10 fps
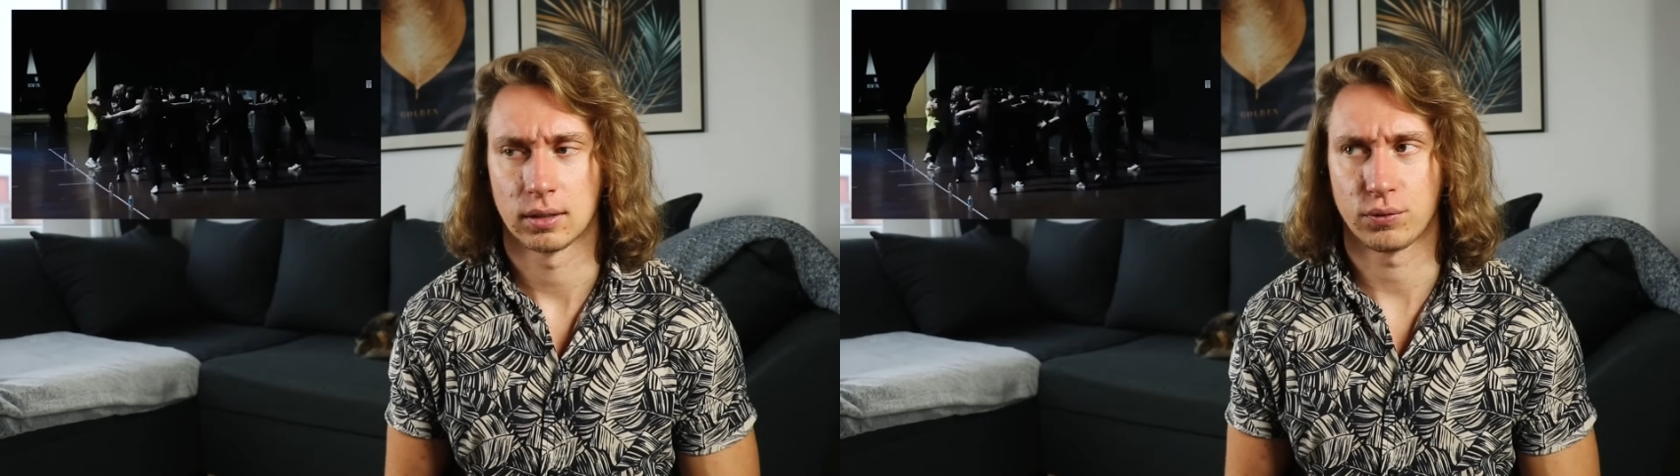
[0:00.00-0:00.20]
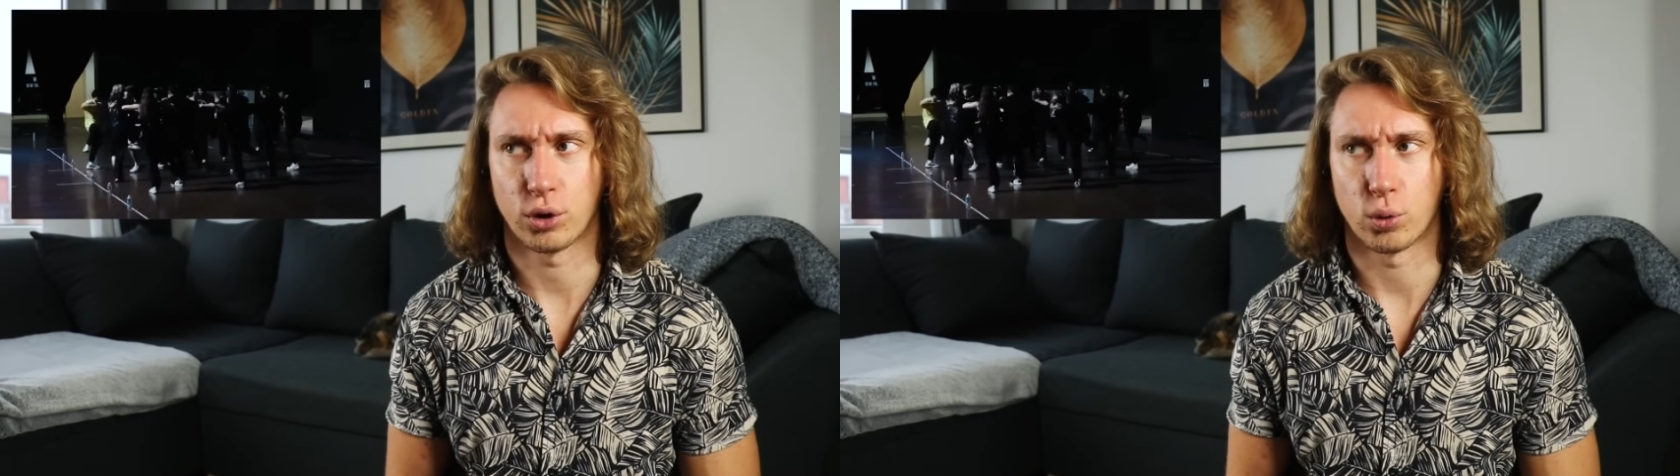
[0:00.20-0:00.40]

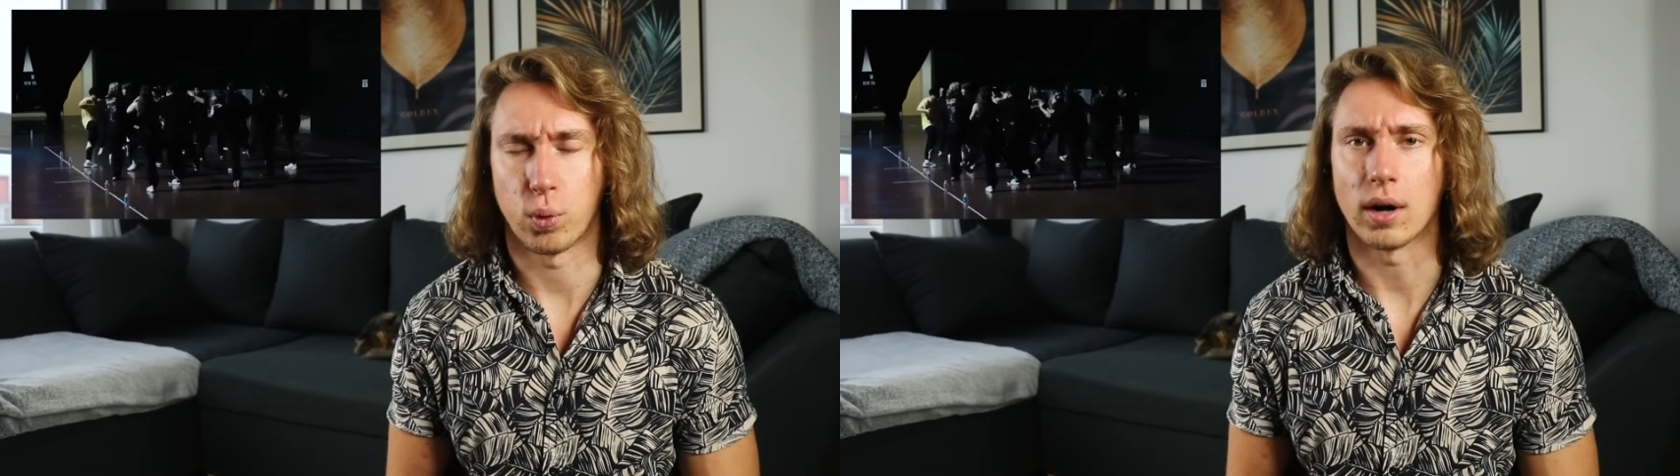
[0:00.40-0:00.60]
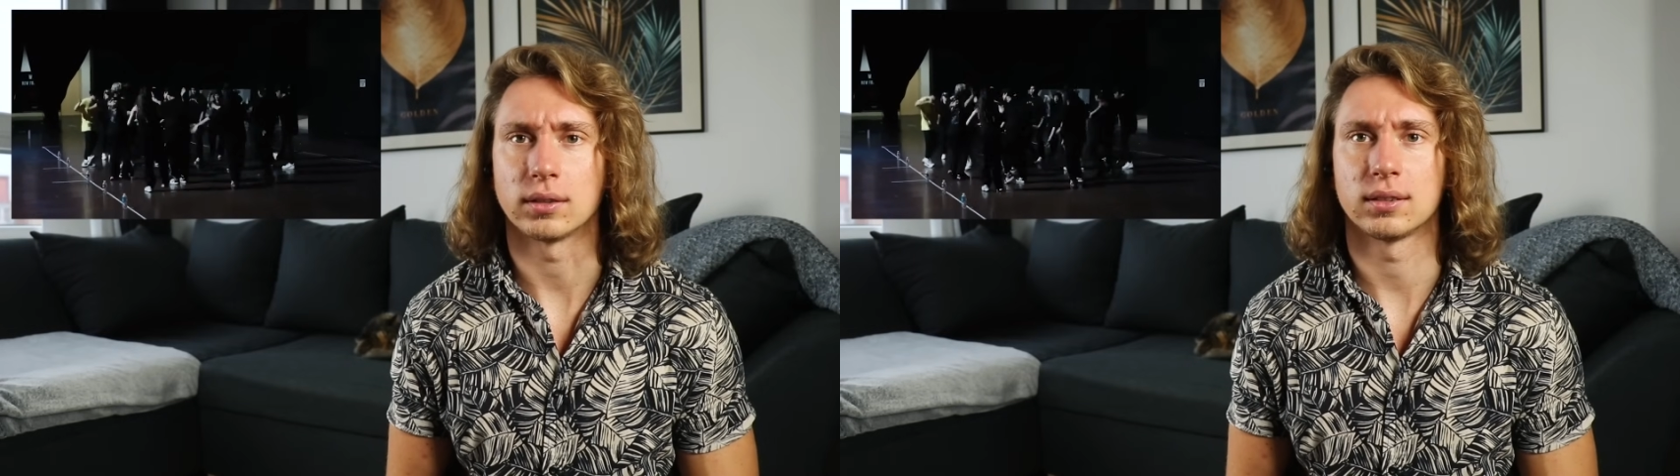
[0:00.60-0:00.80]
For
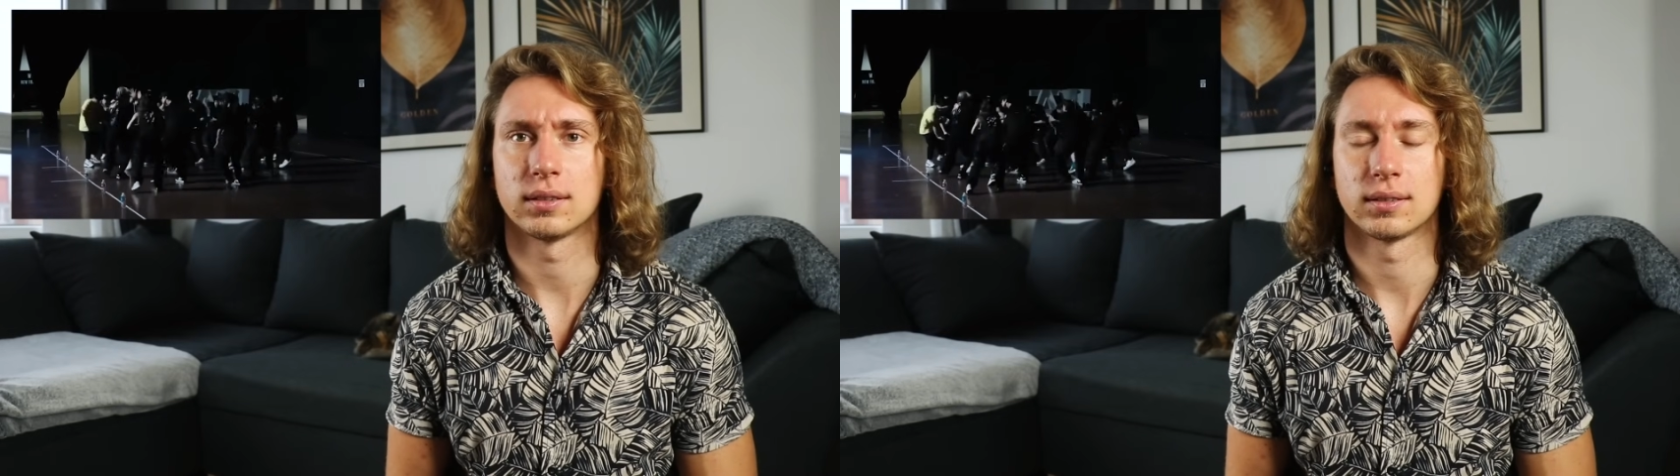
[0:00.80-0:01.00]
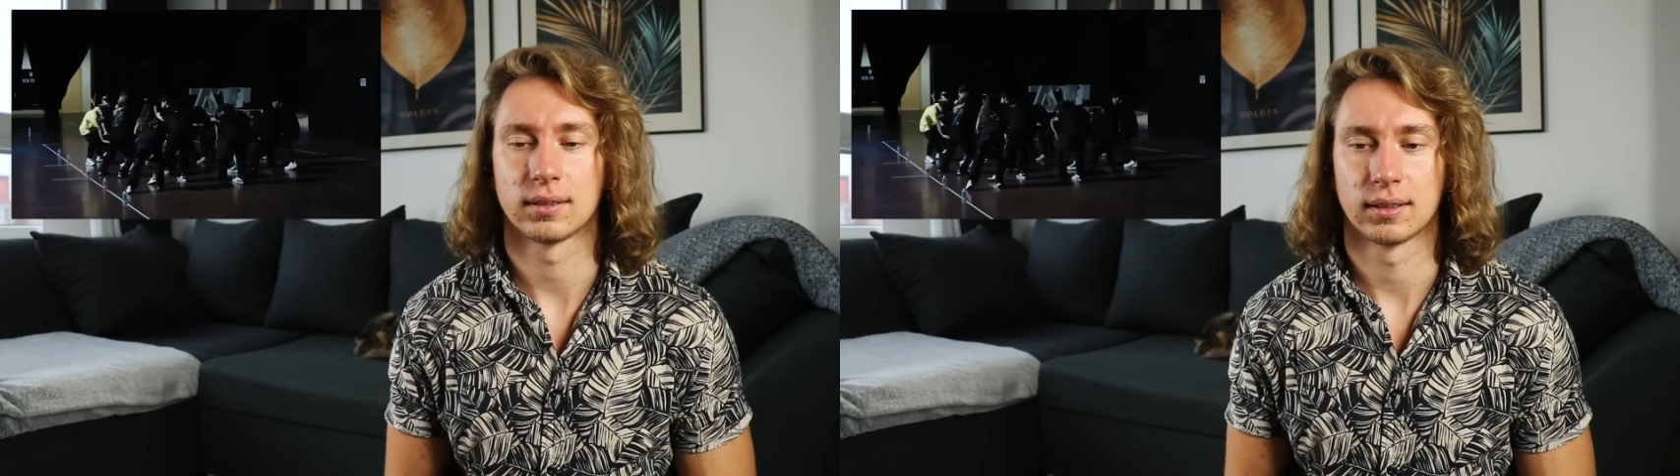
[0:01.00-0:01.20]
what?
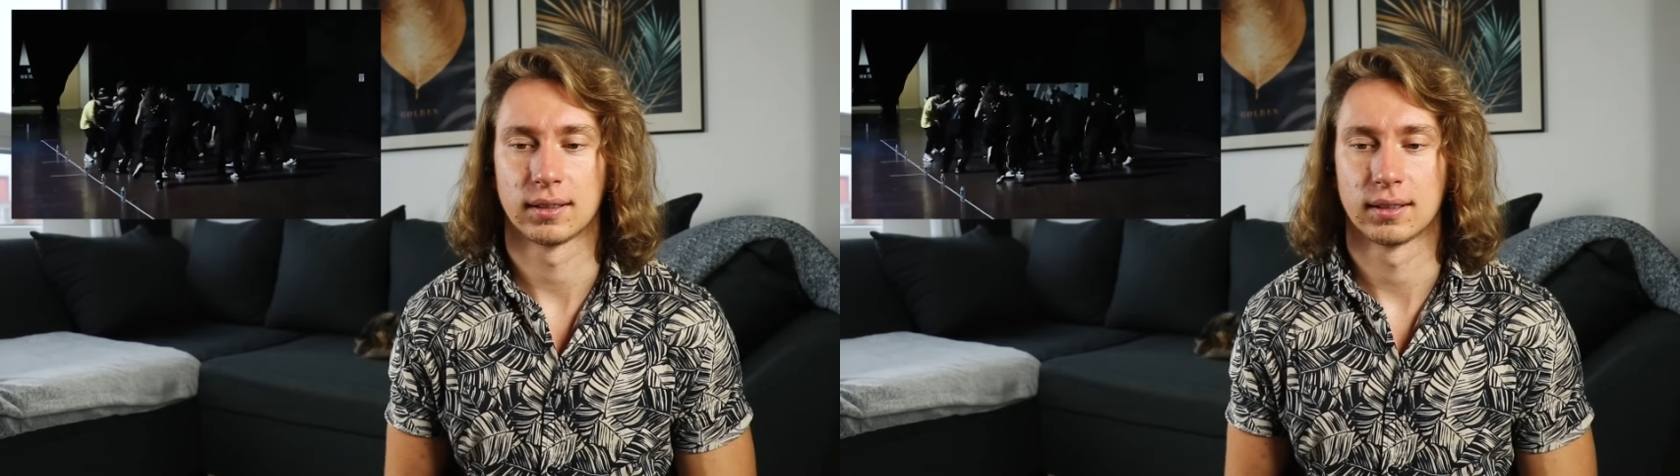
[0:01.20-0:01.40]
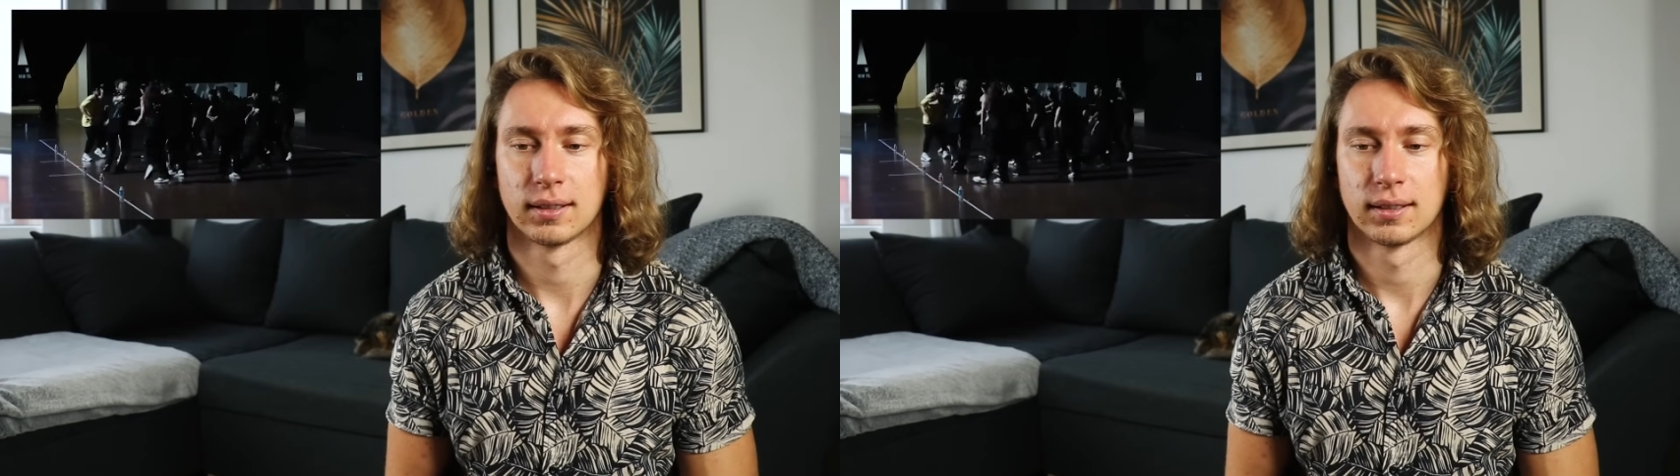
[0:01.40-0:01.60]

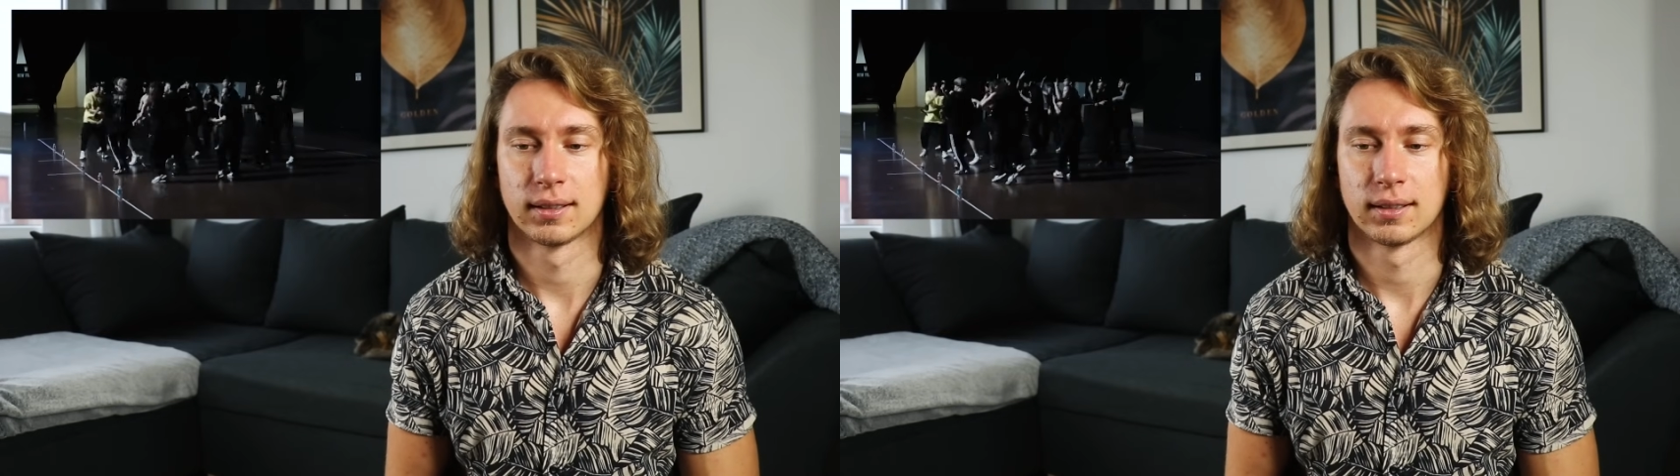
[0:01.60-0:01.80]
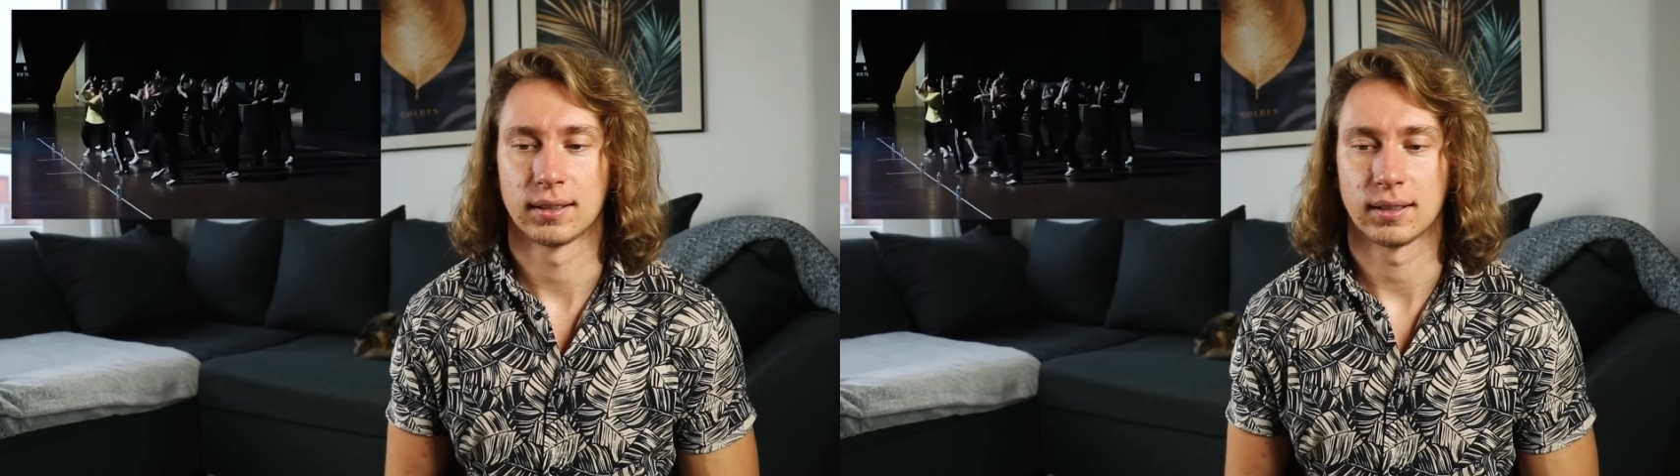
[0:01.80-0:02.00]

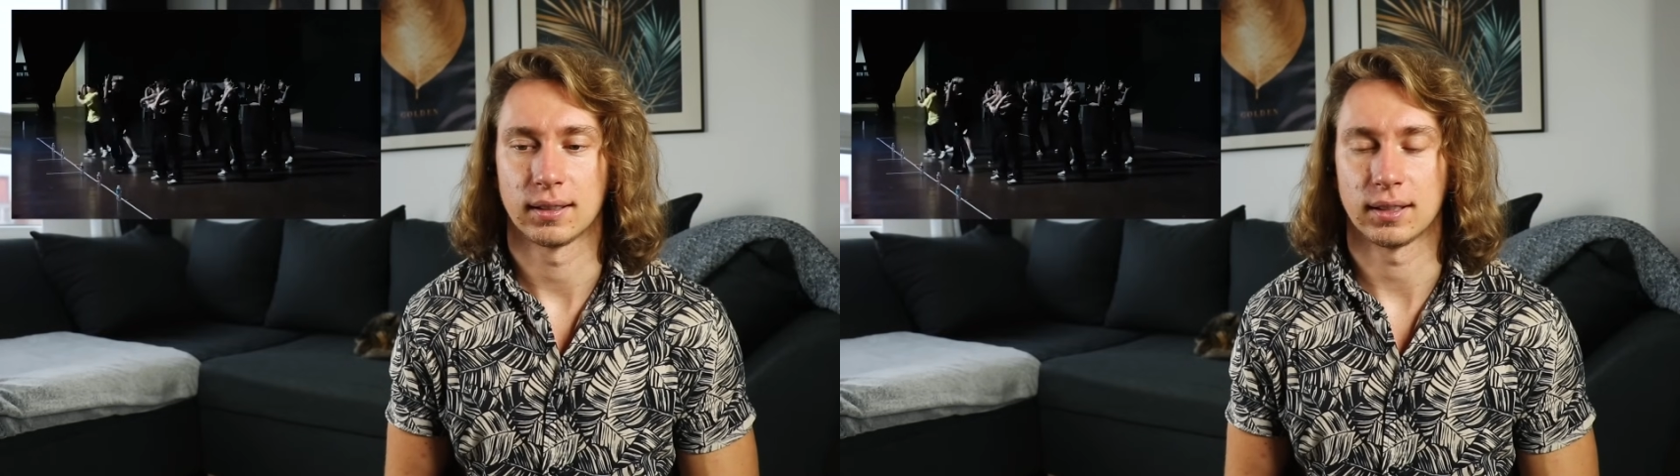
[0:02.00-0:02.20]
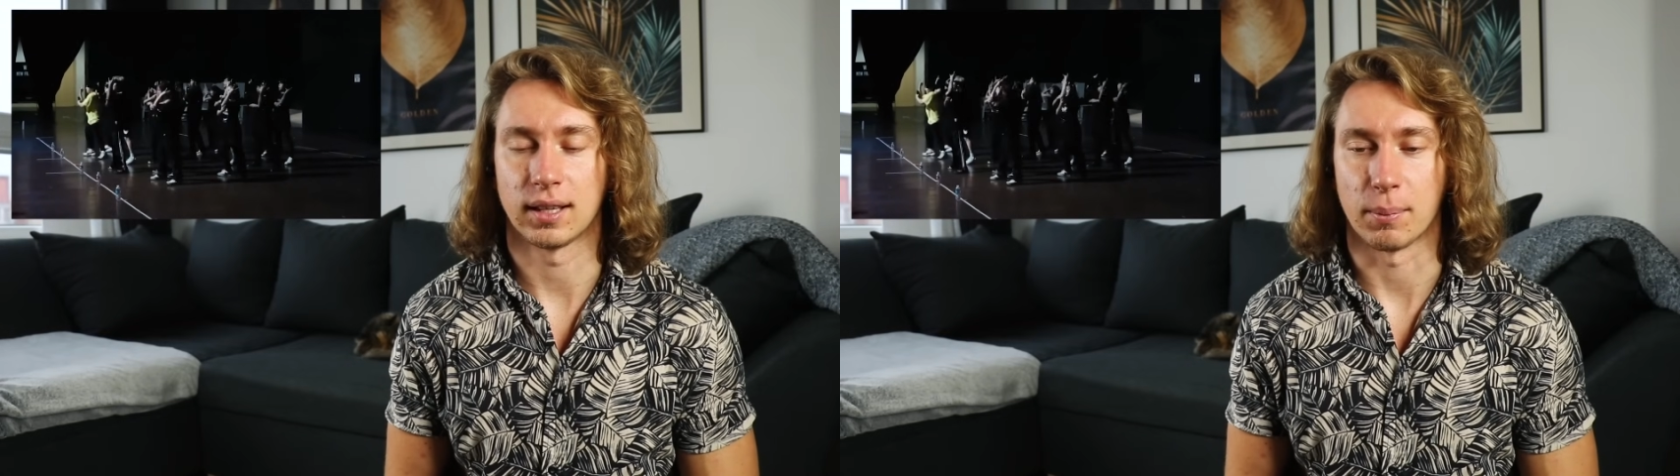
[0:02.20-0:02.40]
Did